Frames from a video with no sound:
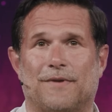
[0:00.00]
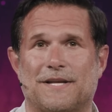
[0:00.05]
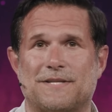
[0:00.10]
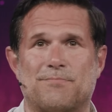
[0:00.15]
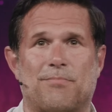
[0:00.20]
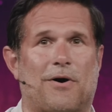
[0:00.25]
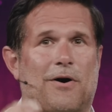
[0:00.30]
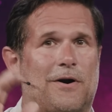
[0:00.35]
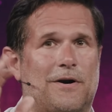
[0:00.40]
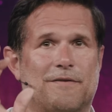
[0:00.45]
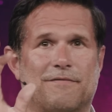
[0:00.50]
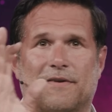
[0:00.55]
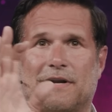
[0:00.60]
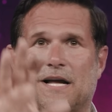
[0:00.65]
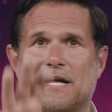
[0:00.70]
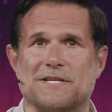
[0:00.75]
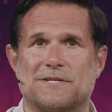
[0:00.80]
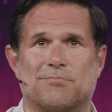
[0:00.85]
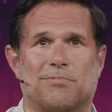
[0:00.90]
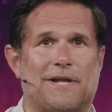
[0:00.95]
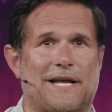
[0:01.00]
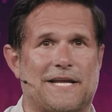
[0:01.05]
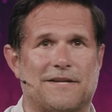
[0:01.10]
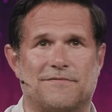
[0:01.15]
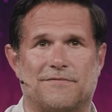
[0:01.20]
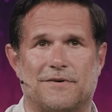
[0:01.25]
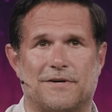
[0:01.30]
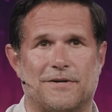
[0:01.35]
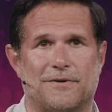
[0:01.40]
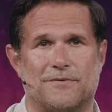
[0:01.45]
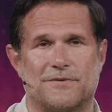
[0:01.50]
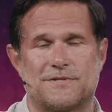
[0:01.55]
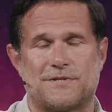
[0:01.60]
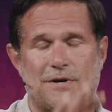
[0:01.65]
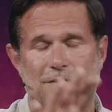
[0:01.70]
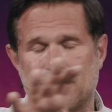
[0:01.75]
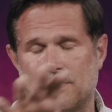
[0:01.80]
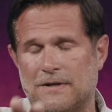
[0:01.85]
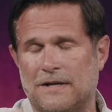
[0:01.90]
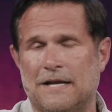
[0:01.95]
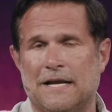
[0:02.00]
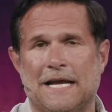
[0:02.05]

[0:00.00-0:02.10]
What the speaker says: That's part of God's plan for you. So